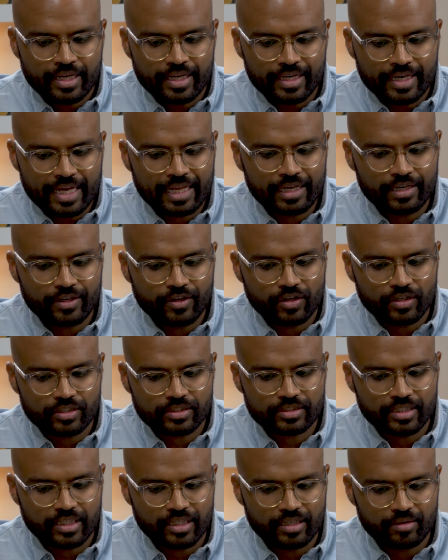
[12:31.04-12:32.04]

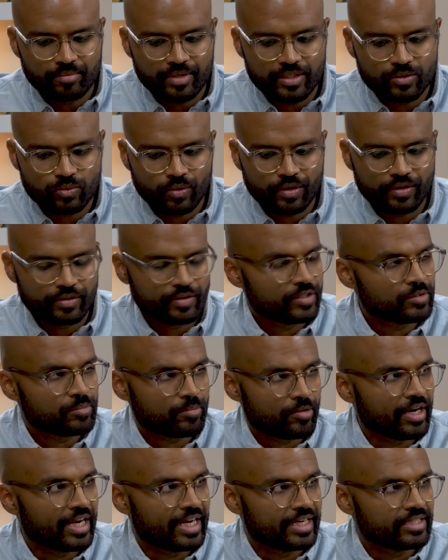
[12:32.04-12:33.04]
Halios is one of those
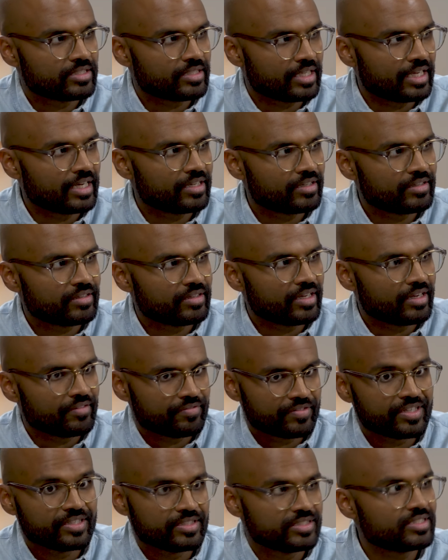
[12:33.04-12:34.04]
brands that
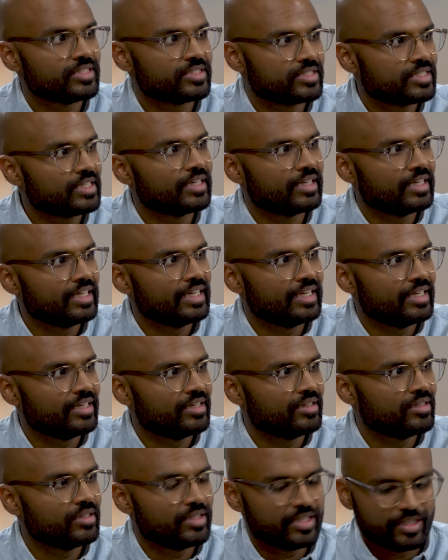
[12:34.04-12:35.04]
have
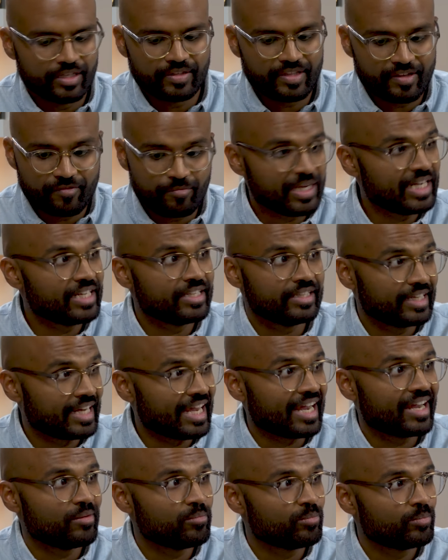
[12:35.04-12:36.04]
consistently, you know, they've been in the
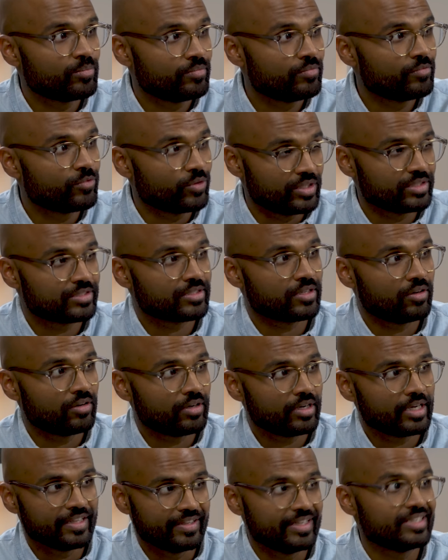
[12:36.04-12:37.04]
game for this
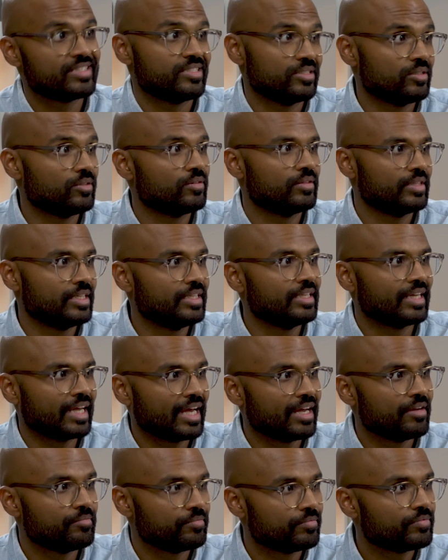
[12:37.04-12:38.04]
long, and they're still in the
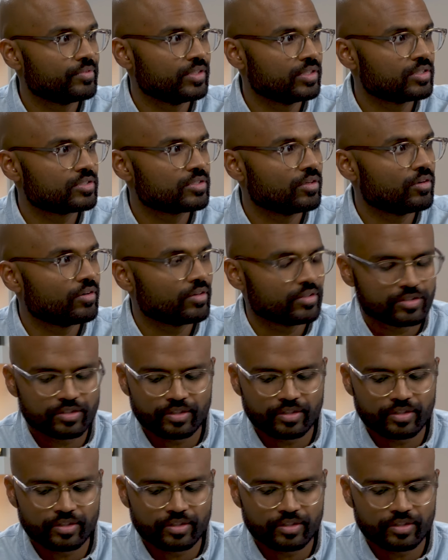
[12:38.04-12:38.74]
game for this long.